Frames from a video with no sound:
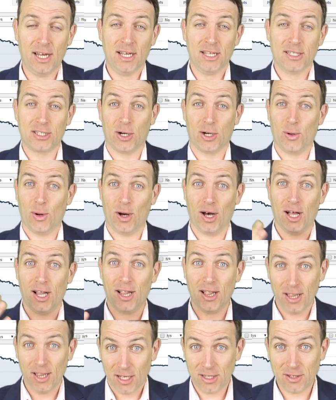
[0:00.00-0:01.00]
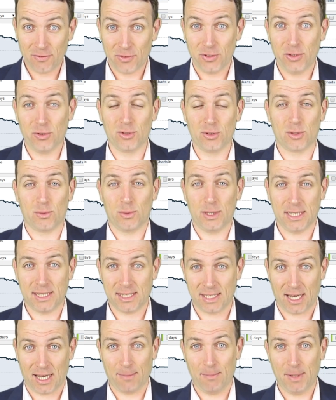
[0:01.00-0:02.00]
So a lot of news
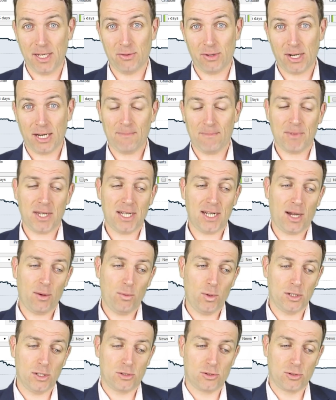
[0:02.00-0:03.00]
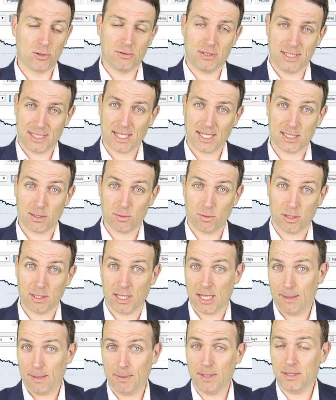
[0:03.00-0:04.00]
with Amira and I want to discuss what
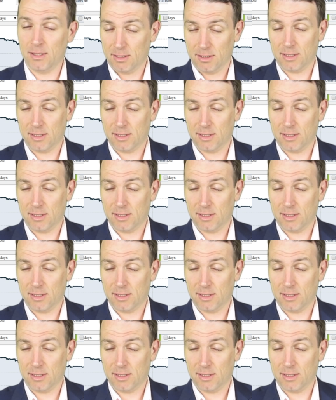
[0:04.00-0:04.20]
happened,